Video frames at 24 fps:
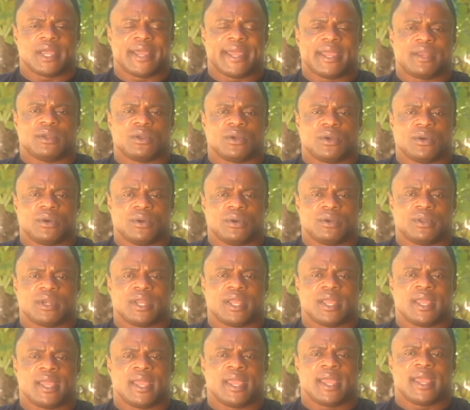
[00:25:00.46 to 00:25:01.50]

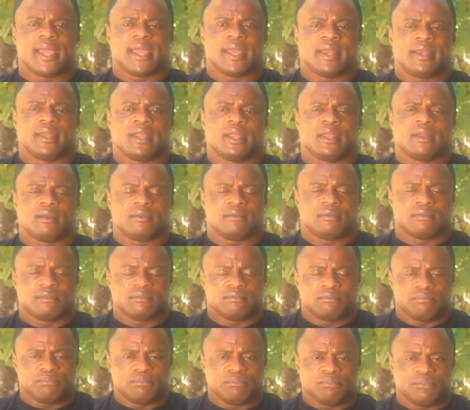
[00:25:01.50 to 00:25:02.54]
and then
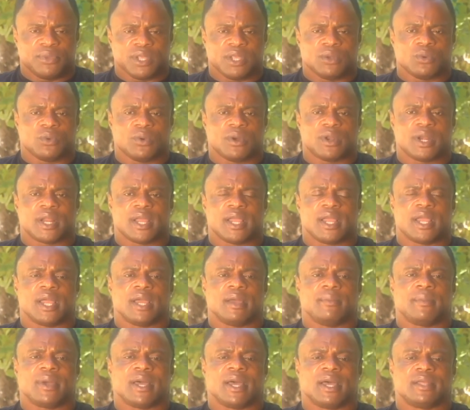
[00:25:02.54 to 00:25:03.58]
be what I
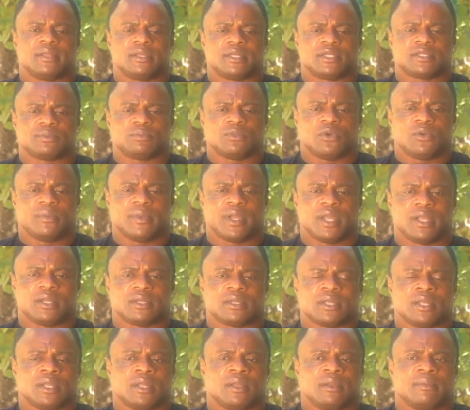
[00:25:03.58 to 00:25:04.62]
am at this moment,
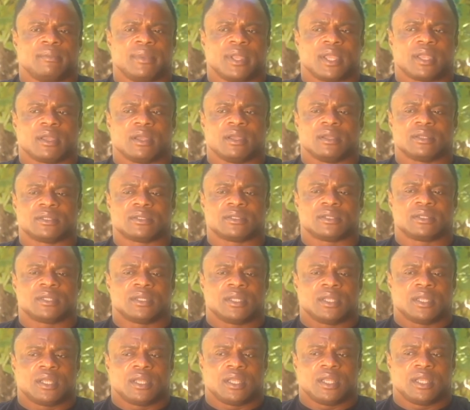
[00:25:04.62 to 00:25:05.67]
because
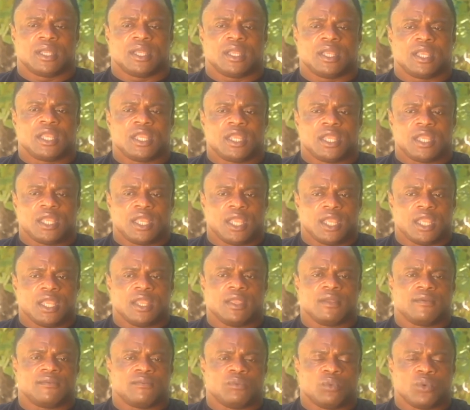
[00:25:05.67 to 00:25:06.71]

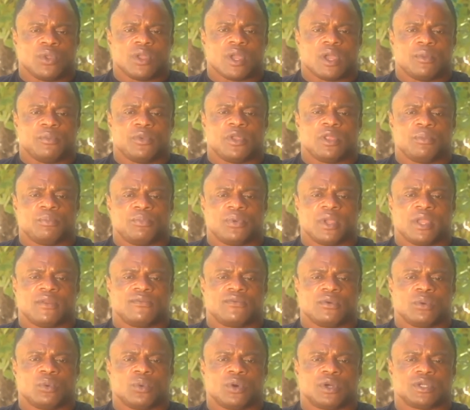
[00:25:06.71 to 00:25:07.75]
if we are being paid
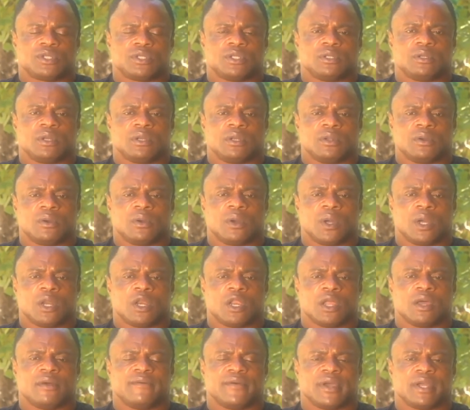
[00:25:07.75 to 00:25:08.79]
for what you know or
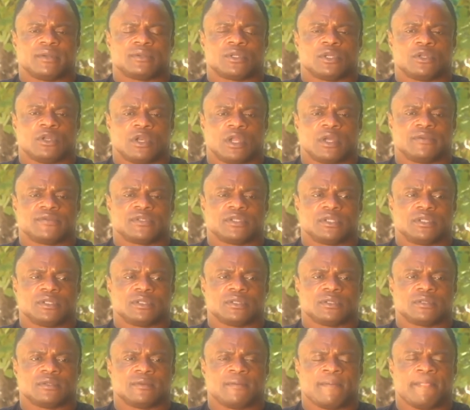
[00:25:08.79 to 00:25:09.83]
love to
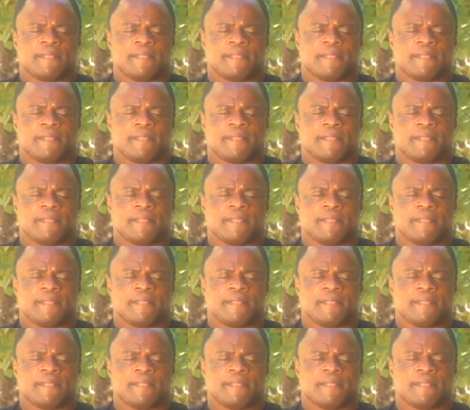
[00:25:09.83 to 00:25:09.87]
do,